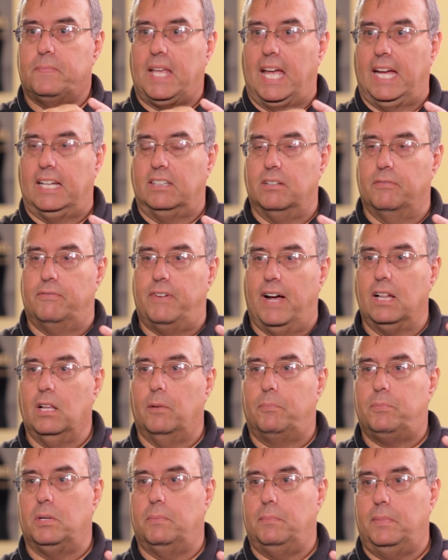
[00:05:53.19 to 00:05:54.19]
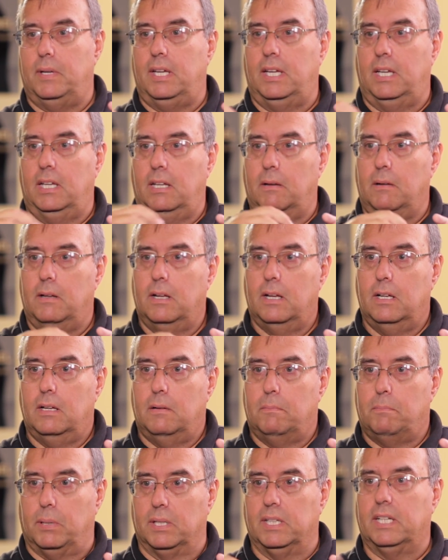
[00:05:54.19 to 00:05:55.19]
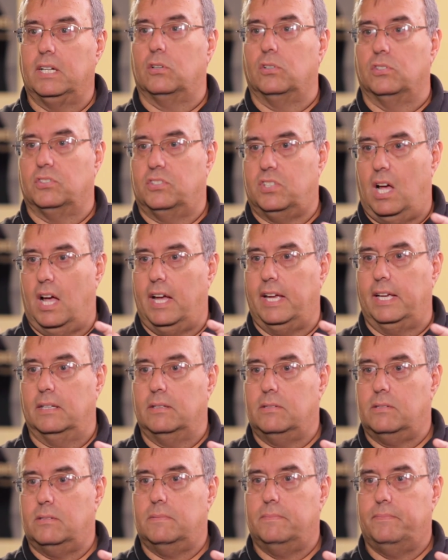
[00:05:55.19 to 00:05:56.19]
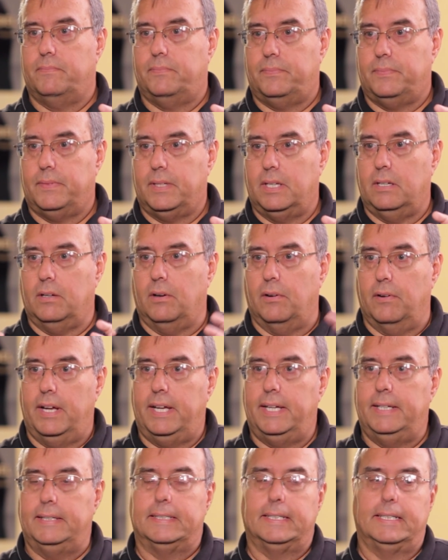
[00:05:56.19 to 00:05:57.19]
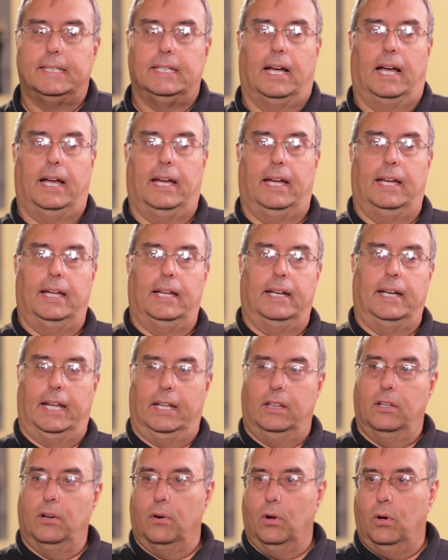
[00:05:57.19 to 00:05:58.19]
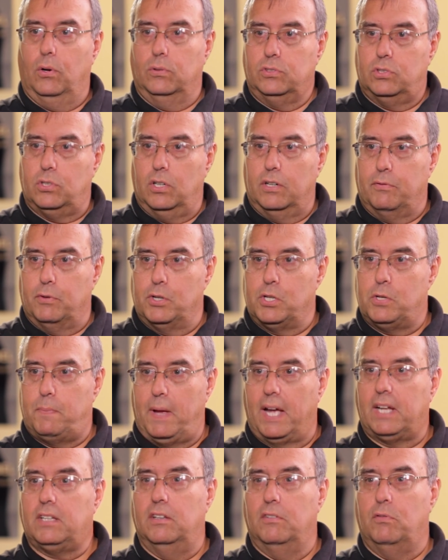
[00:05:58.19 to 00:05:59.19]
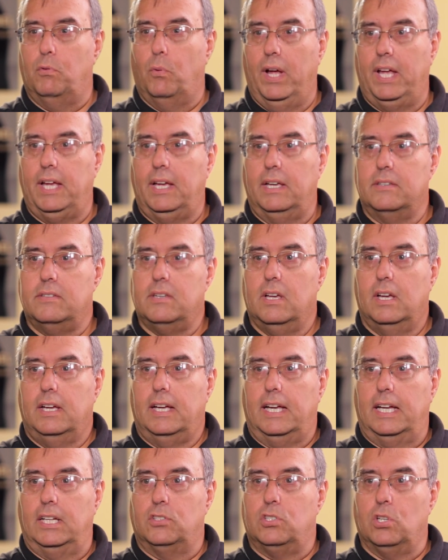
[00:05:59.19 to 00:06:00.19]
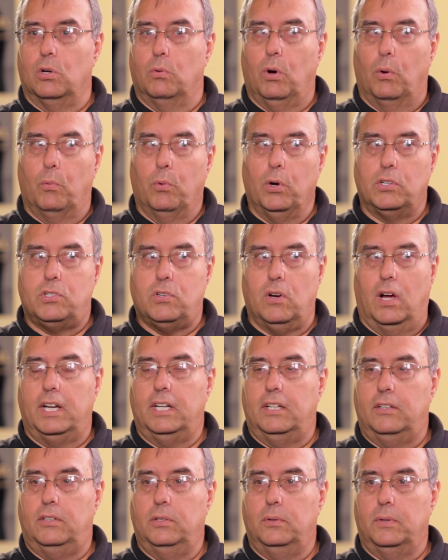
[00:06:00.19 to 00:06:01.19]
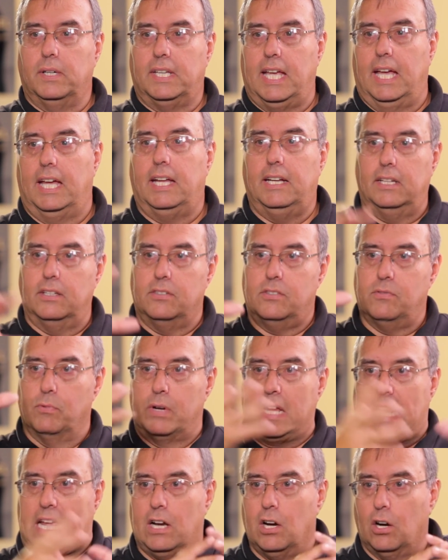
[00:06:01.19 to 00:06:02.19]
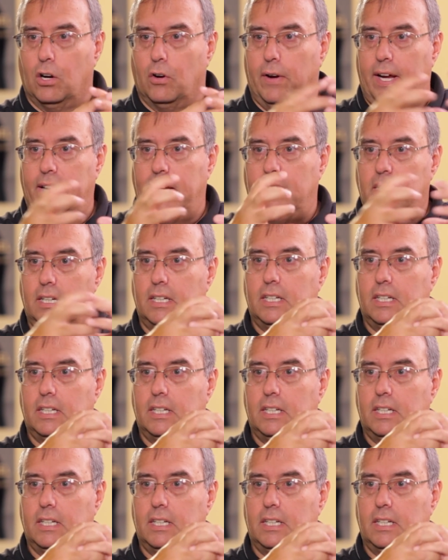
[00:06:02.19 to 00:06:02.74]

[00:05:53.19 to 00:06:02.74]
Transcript: and developed them in political science, all right, and in their own sort of respective ways. And so what we're trying to do again is reintegrate